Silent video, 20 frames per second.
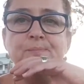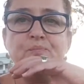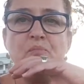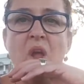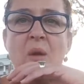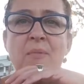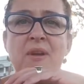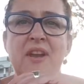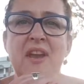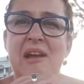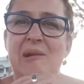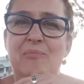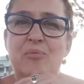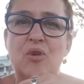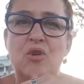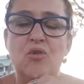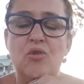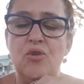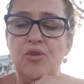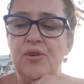I'm a
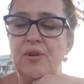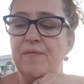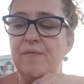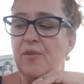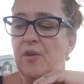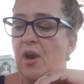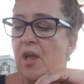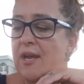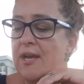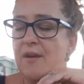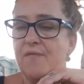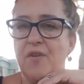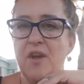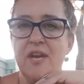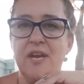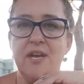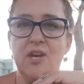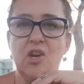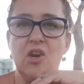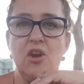Capricorn. I feel like if I
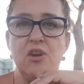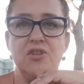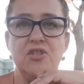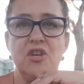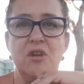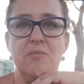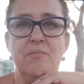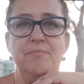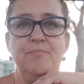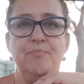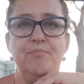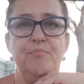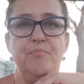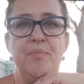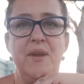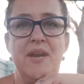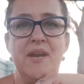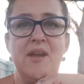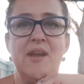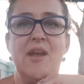eat goat, I'm
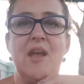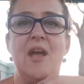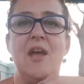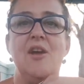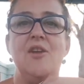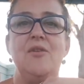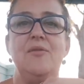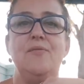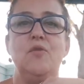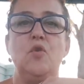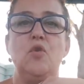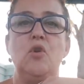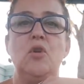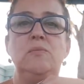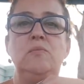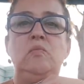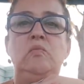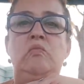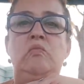being a carnivore.